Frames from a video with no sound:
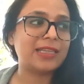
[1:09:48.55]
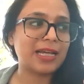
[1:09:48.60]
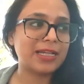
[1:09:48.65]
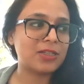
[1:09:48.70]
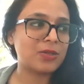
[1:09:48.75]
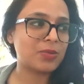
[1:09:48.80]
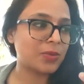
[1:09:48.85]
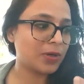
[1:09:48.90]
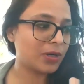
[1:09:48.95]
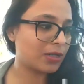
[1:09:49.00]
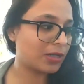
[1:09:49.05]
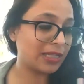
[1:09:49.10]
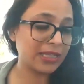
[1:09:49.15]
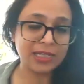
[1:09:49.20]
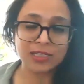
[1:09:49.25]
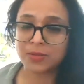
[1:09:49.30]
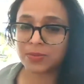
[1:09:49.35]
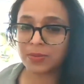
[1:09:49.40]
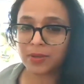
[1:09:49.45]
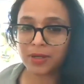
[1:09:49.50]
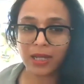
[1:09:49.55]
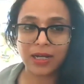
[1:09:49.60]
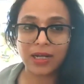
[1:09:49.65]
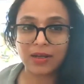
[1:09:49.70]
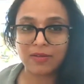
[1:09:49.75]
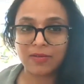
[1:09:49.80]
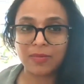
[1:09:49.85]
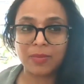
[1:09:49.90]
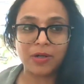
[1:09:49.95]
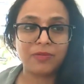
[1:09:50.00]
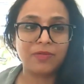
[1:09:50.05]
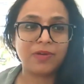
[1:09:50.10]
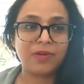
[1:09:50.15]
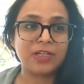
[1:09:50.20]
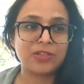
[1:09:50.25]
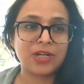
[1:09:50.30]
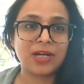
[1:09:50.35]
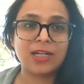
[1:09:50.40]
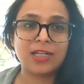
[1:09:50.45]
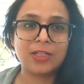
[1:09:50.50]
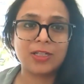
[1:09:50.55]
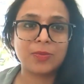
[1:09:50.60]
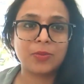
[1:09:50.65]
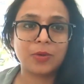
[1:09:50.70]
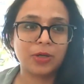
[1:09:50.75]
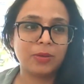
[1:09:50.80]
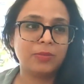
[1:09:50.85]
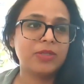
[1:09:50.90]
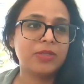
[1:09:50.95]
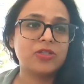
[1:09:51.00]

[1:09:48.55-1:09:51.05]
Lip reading: that's what I love about Vaishali's poem.